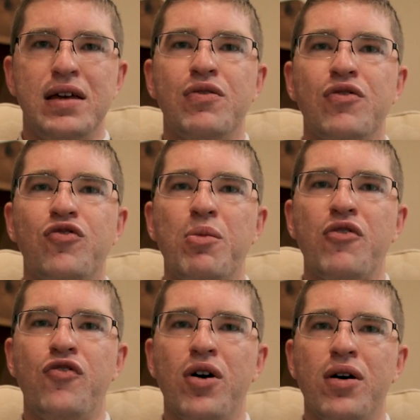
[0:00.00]
Even from
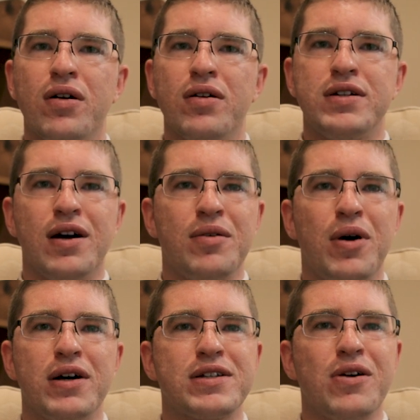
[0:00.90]
afar,
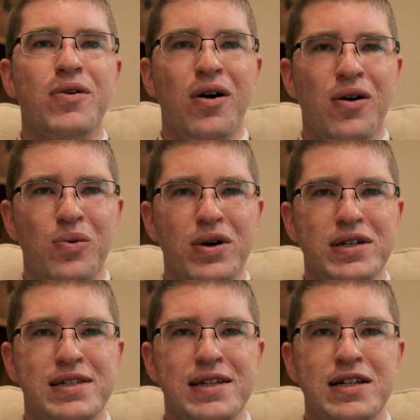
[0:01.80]
Don Bosco
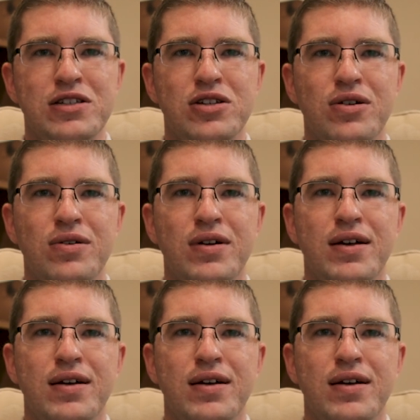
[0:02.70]
always sees you.